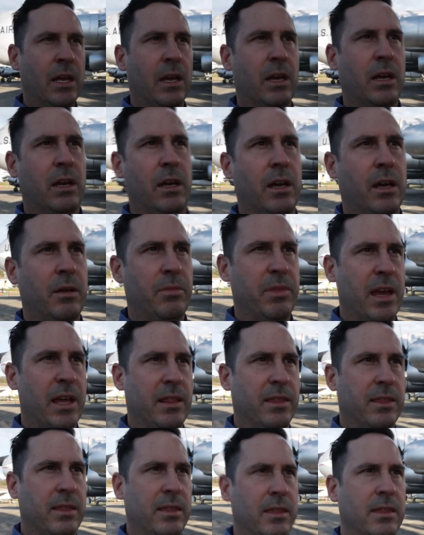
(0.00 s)

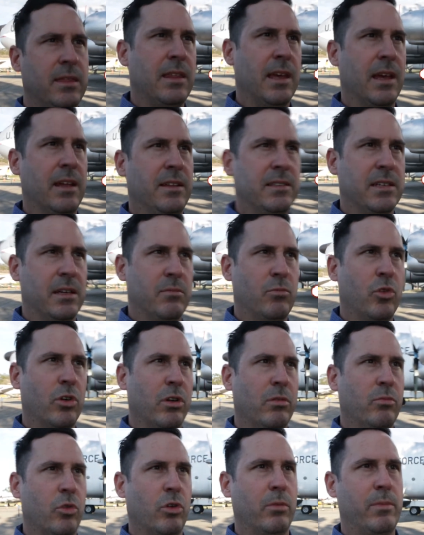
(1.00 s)
that more
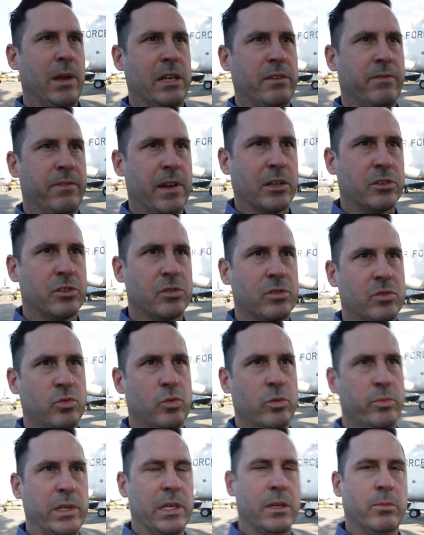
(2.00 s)
and more manufacturers
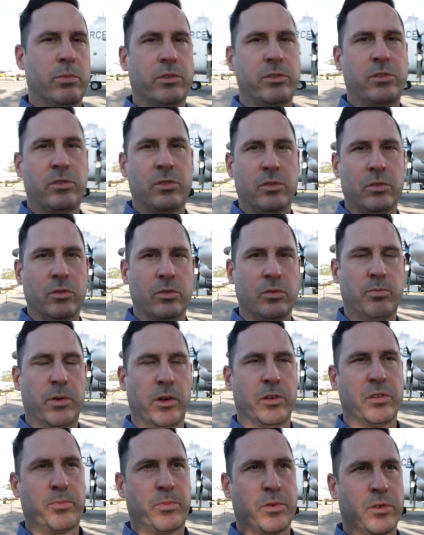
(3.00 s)
will be able to
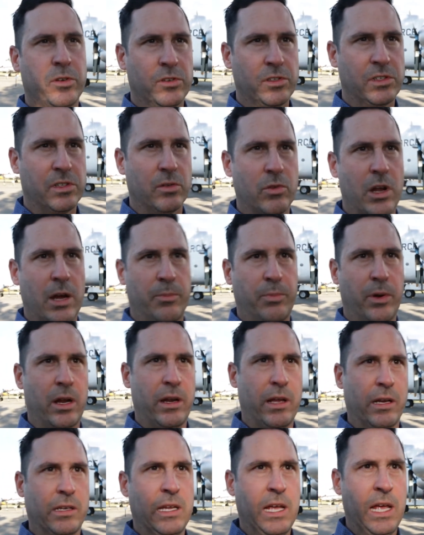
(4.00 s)
both produce the raw
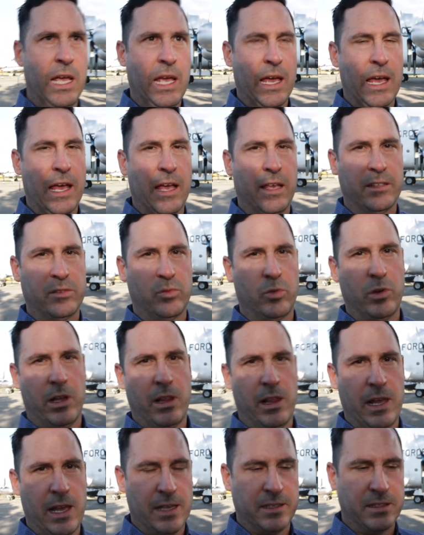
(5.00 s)
product as
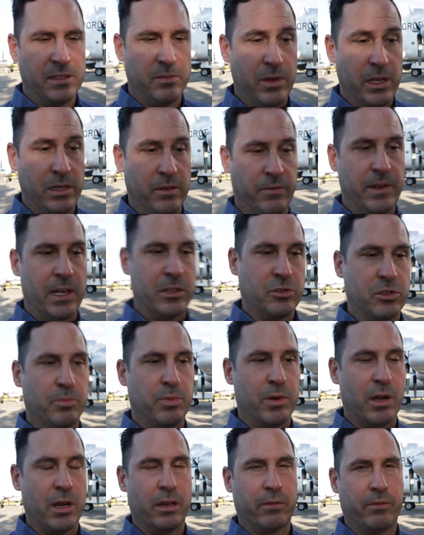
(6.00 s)
well as the manufactured
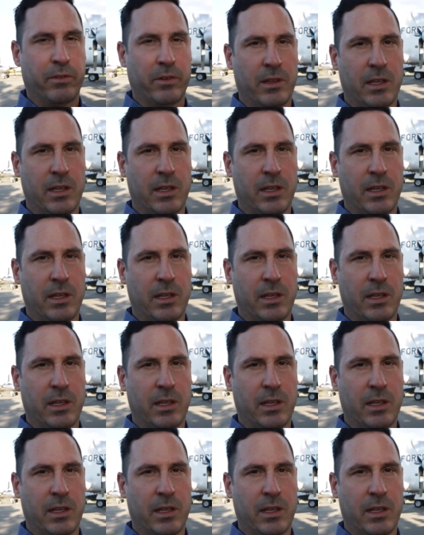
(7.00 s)
product for